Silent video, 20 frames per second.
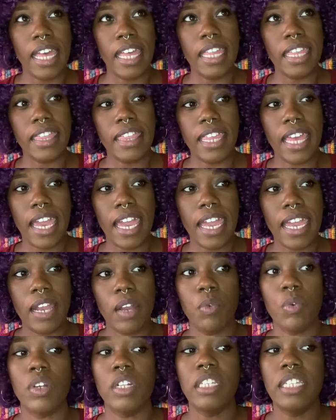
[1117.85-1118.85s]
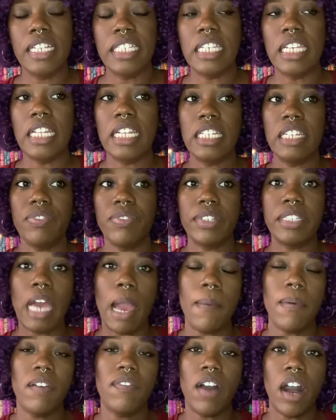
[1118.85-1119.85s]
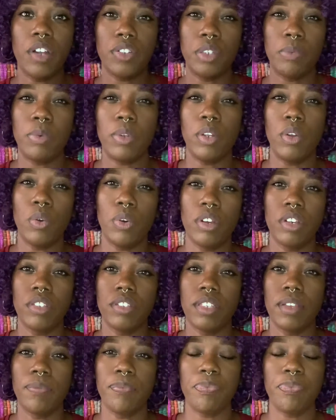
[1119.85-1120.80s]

they were listing a different type of entrepreneurs.